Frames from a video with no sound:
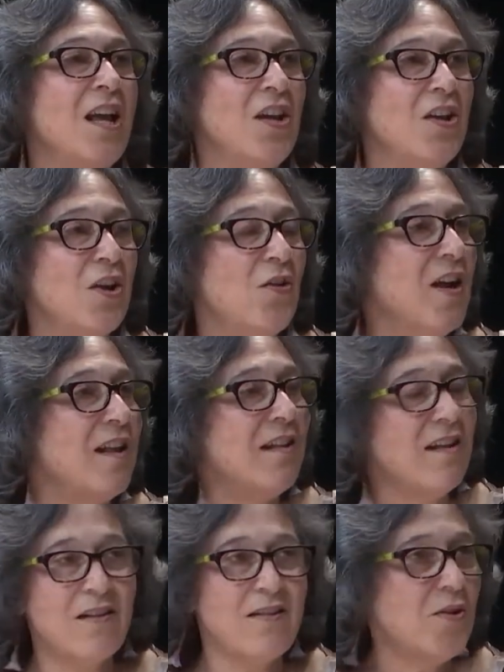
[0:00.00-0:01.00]
And
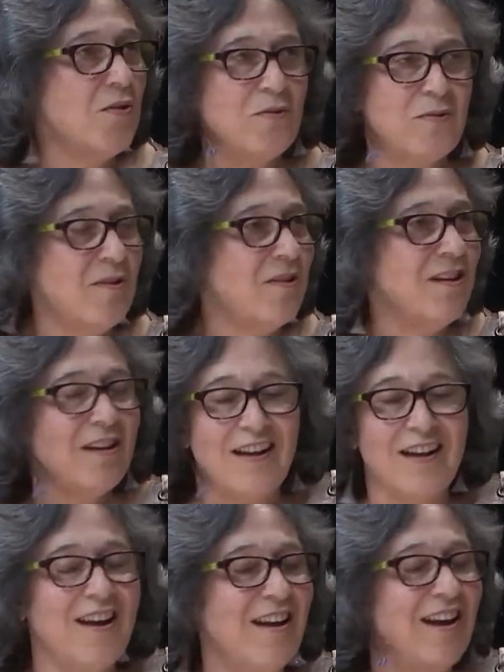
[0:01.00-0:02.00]
so
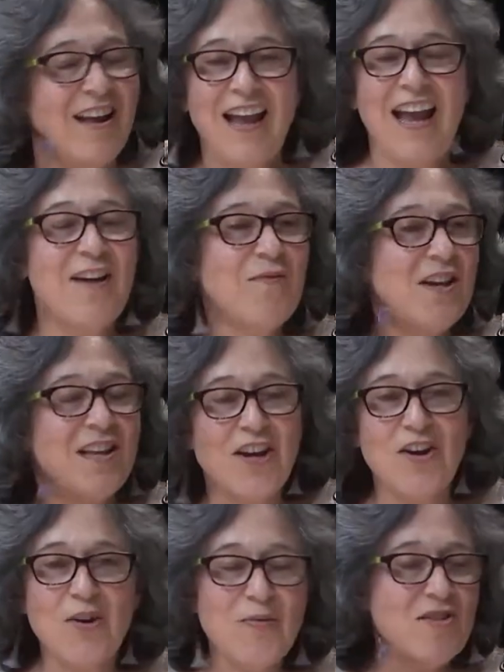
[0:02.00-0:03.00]
every
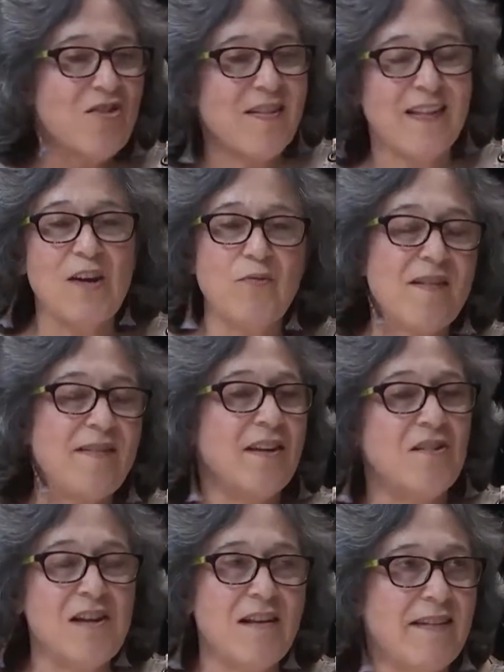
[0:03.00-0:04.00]
year we just say
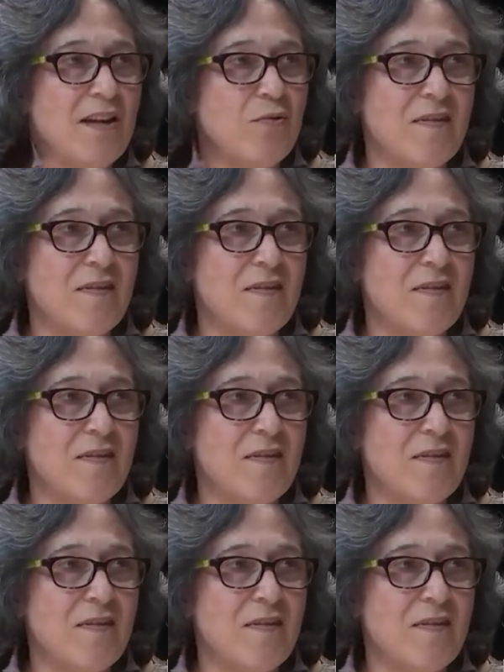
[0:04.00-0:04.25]
resiliency.